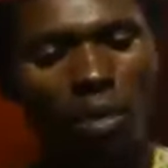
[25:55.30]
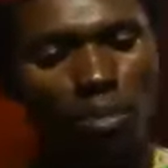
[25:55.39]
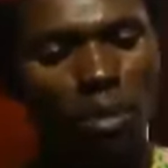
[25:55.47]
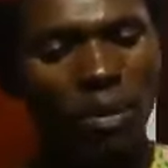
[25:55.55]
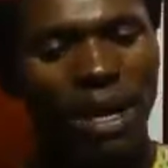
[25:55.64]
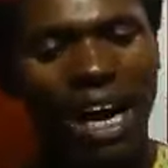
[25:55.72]

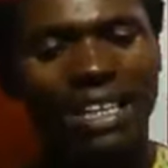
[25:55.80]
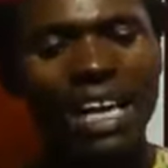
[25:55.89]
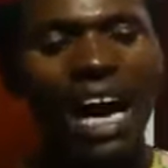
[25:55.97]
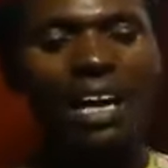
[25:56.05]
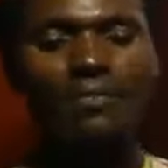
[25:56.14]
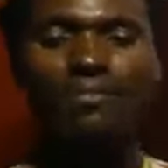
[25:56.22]

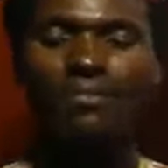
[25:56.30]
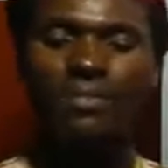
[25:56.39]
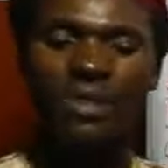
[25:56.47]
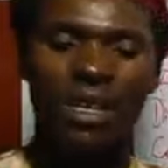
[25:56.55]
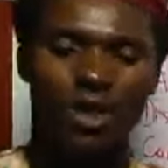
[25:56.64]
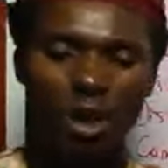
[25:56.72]
Propaganda:
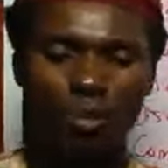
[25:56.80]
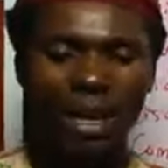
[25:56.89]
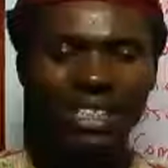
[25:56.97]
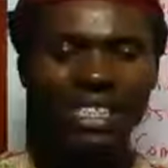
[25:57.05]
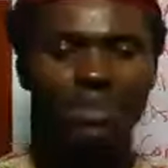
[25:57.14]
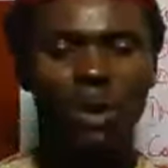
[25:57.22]
some
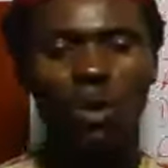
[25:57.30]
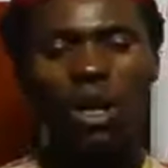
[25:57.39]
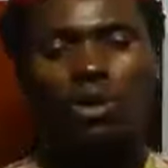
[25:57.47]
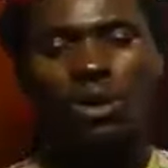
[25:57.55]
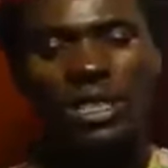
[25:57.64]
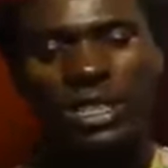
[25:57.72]
parties may
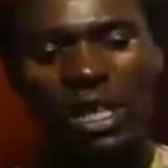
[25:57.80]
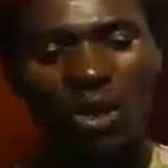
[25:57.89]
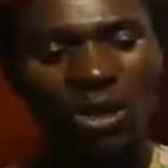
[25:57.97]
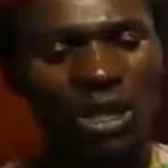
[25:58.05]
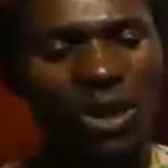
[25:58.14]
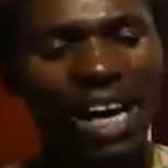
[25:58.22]
want to
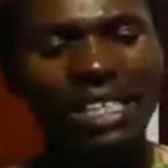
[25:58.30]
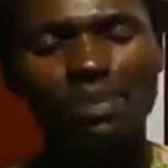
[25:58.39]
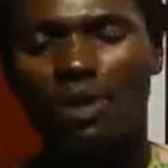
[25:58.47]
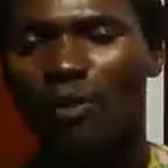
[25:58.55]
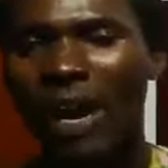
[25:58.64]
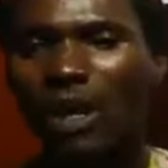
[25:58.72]
reduce the rising
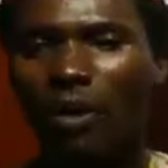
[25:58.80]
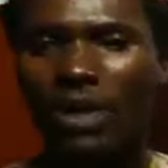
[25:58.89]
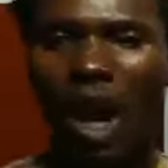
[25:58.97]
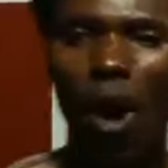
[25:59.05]
profile of their